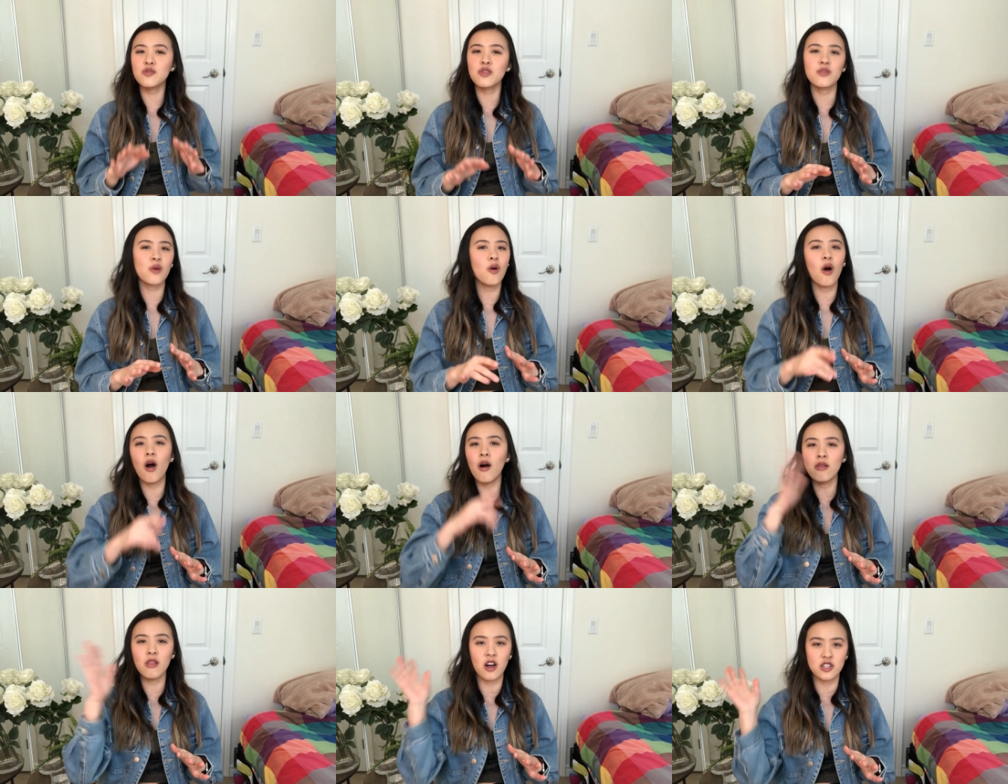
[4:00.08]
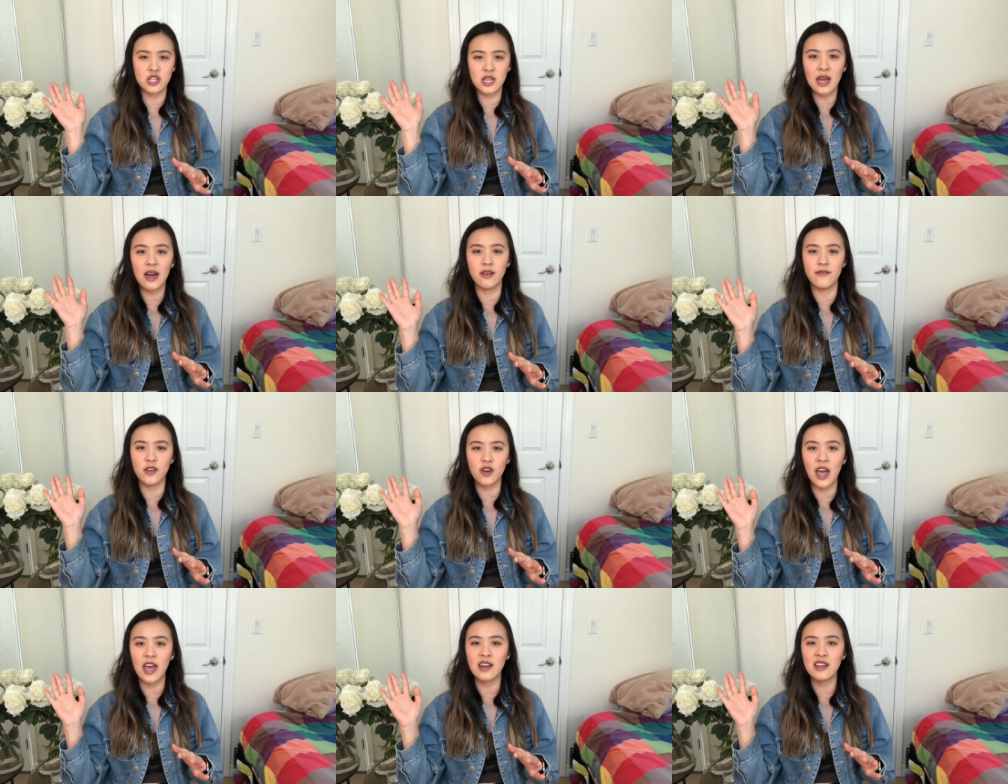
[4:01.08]
you throw all logic out of your
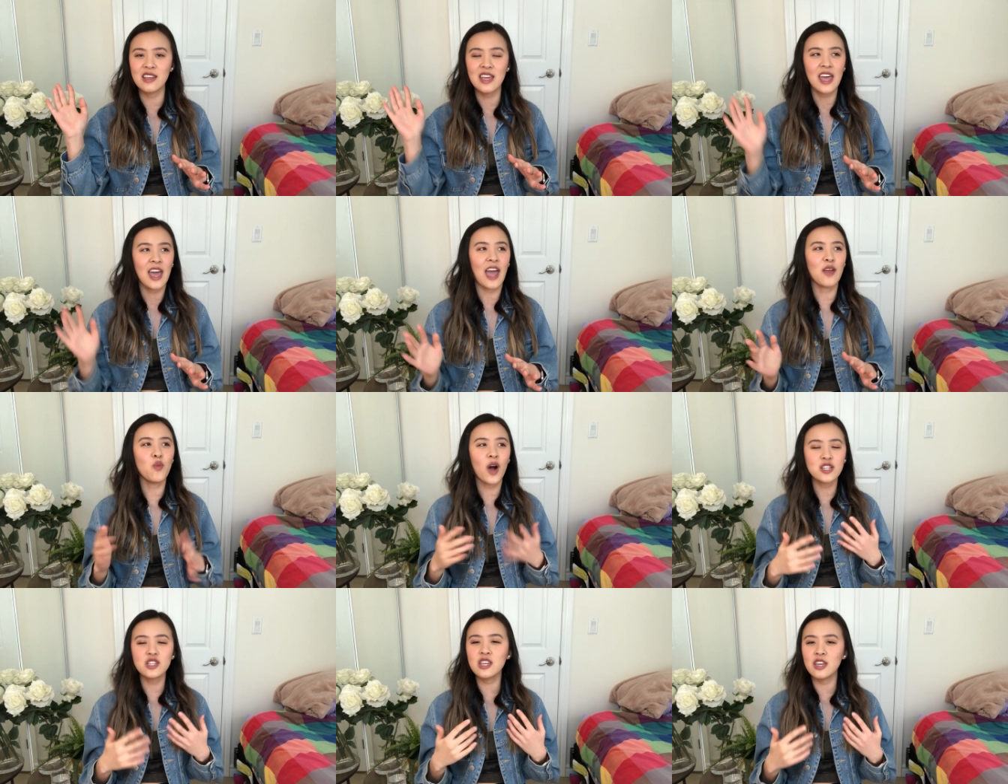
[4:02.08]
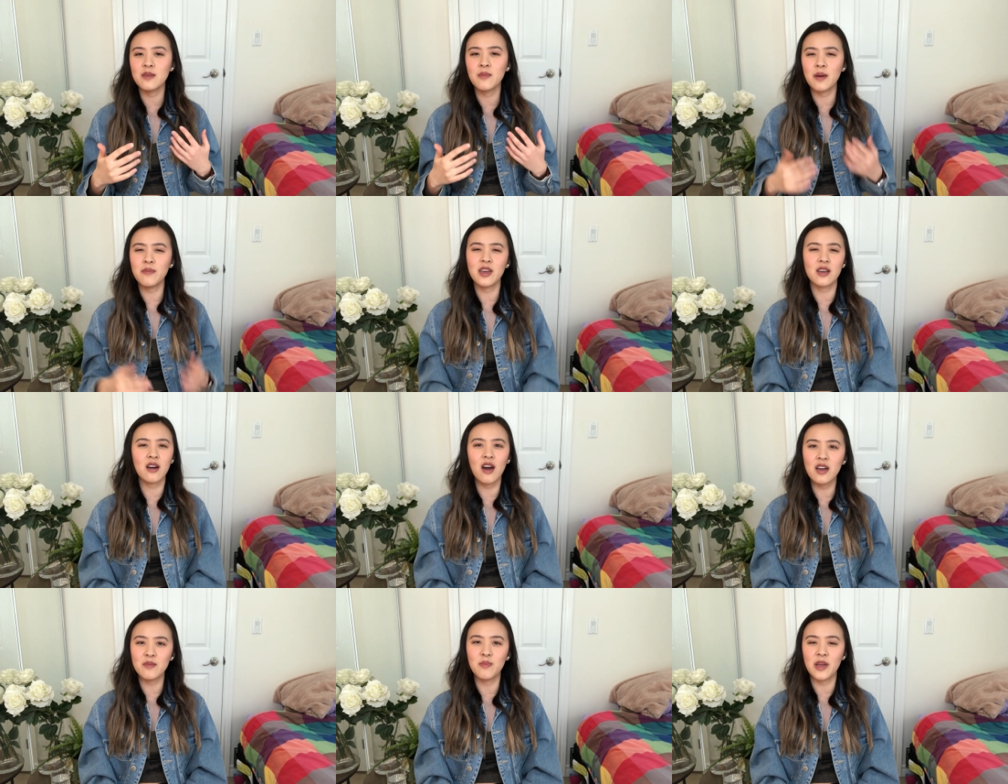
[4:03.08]
head. And watching him, I'm like,
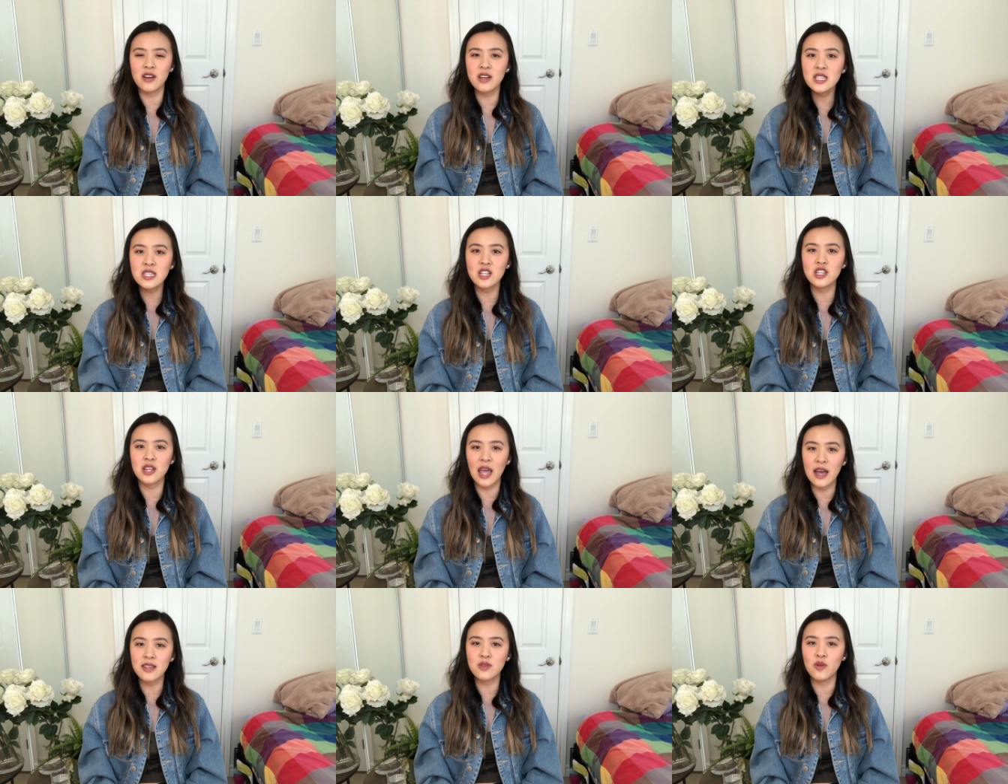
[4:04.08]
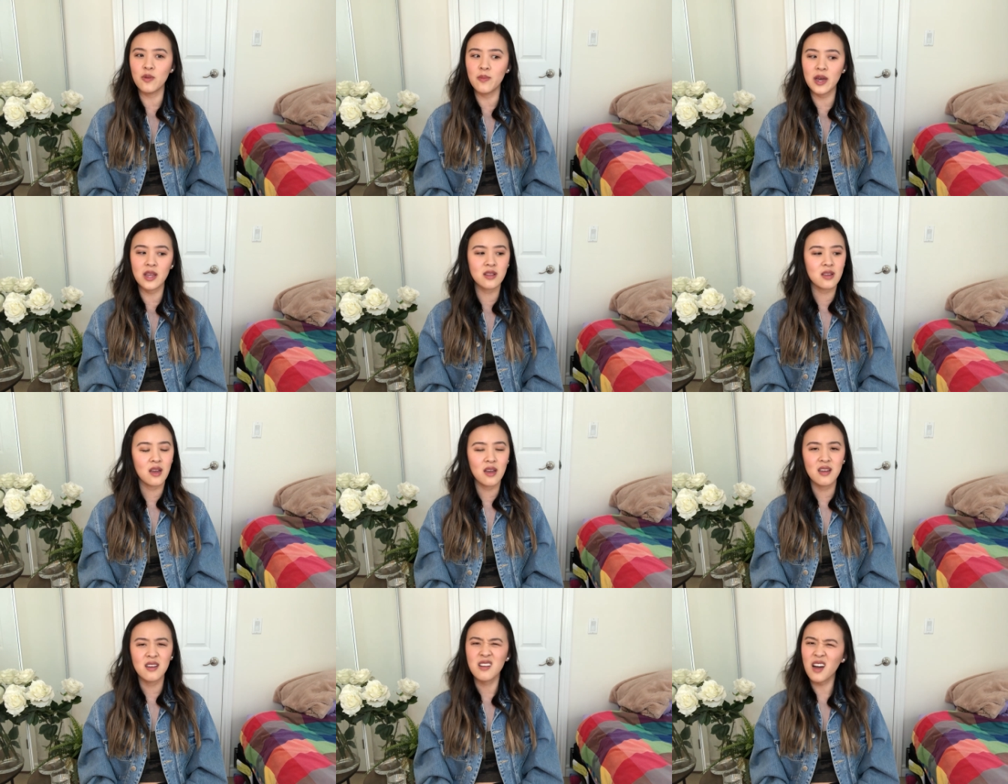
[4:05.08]
God, Bear is such an asshole, but
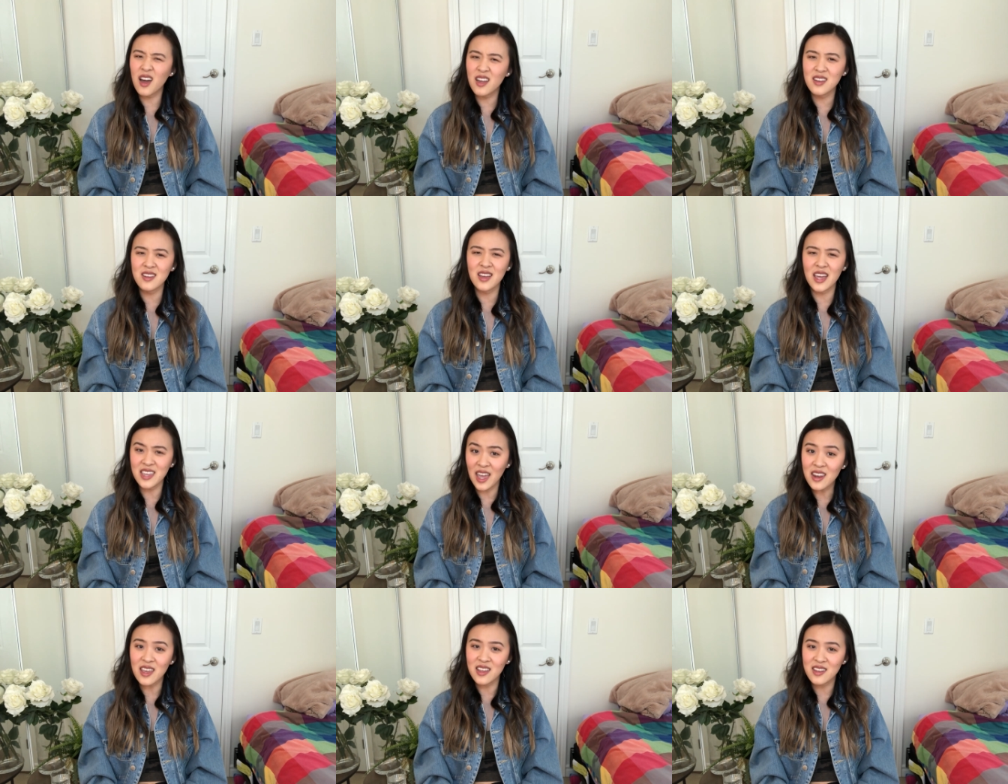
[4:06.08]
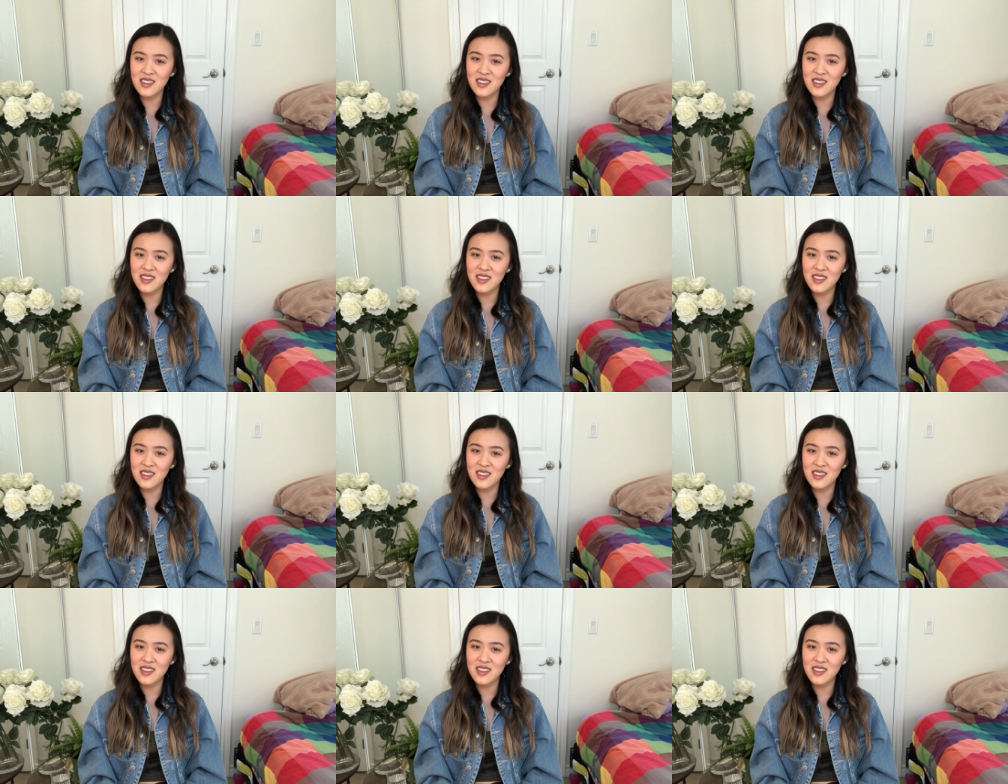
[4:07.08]
God, I get it.